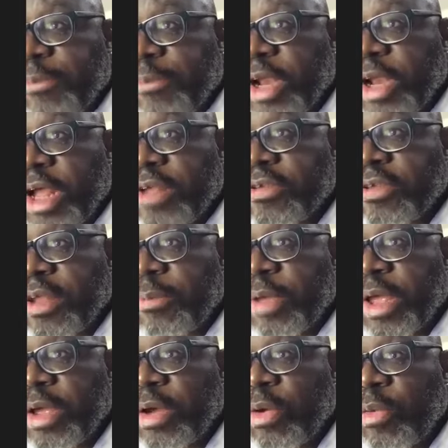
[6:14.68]
that happened last
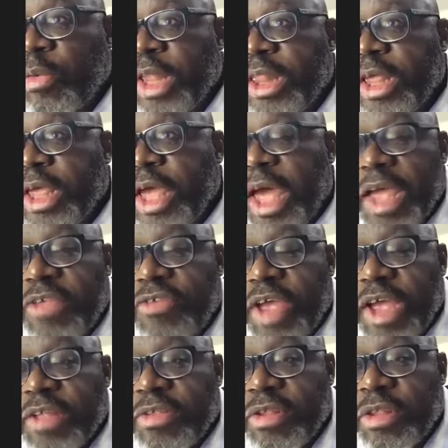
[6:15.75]
summer, where they
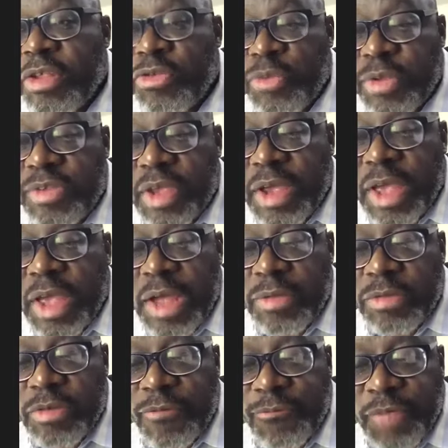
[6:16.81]
hijacked the Twitter
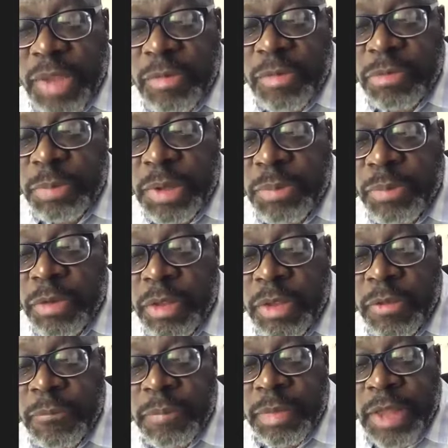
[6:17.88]
accounts of famous
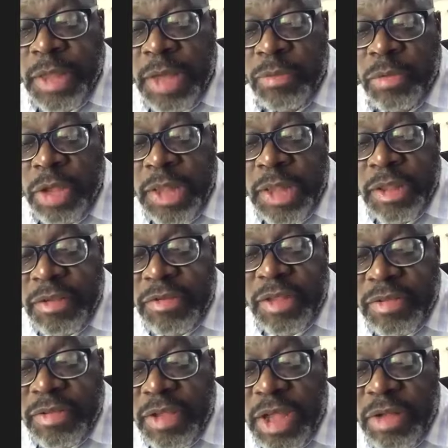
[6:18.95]
people, and they
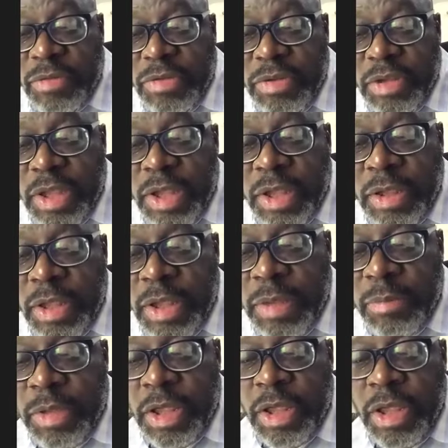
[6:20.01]
sent out
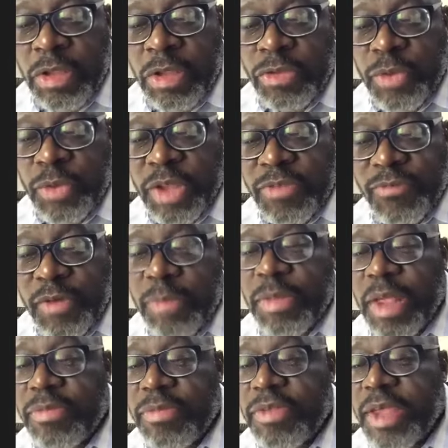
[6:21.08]
a tweet
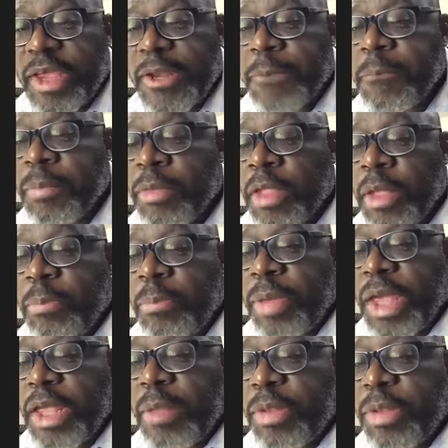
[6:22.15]
from them saying,
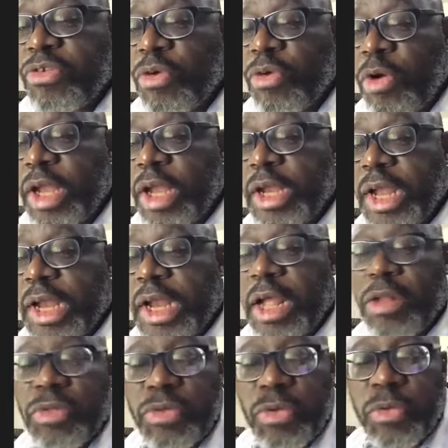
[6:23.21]
pay a Bitcoin
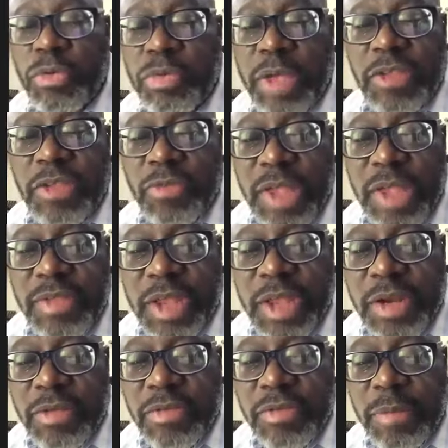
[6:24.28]
and I'll do X, Y,
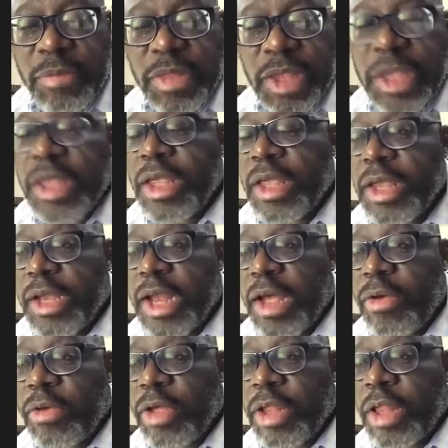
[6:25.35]
Z or something.
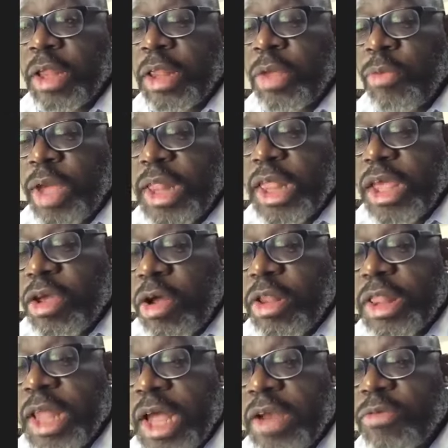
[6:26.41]
Now, the way they
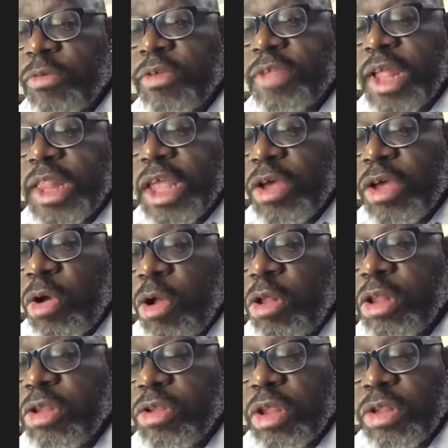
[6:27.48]
got that was that they
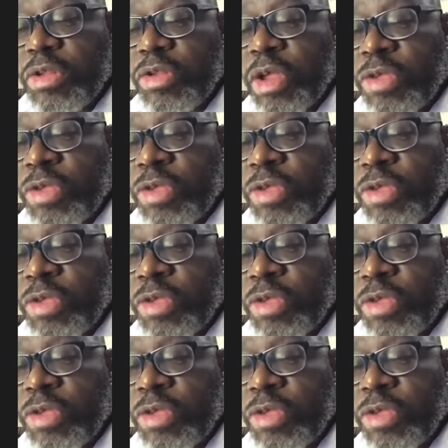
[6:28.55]
called